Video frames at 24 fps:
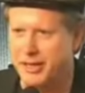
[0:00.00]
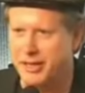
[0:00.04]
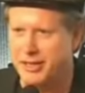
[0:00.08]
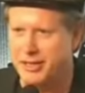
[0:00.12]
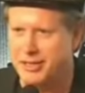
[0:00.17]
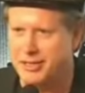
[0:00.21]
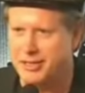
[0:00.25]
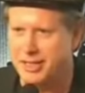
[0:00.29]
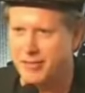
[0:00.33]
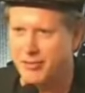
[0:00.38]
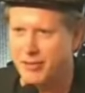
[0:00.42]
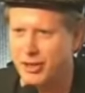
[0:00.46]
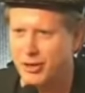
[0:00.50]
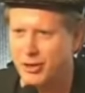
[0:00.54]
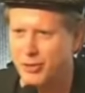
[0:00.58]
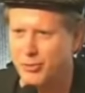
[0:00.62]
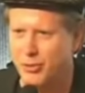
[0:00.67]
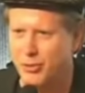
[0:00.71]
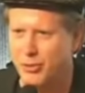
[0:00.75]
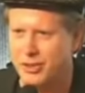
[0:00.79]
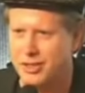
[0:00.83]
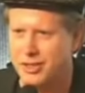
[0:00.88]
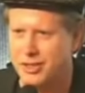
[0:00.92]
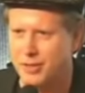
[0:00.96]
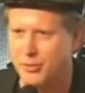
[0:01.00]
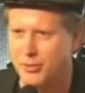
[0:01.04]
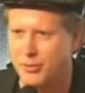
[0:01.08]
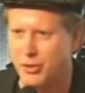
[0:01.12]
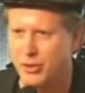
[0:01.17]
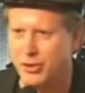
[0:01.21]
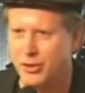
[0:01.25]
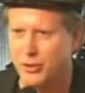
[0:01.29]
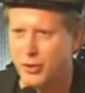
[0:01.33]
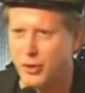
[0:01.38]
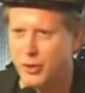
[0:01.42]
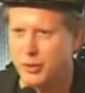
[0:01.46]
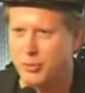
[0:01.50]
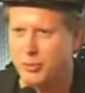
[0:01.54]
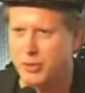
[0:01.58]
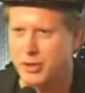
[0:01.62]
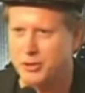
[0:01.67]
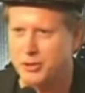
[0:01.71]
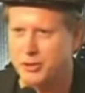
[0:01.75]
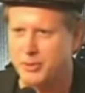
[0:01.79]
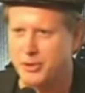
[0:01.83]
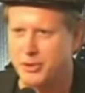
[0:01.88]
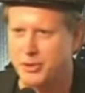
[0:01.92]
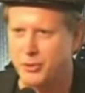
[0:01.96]
me by hitting 70 home runs anymore. You want
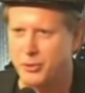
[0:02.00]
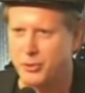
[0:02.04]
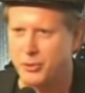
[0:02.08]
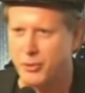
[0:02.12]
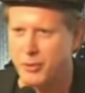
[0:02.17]
to impress me?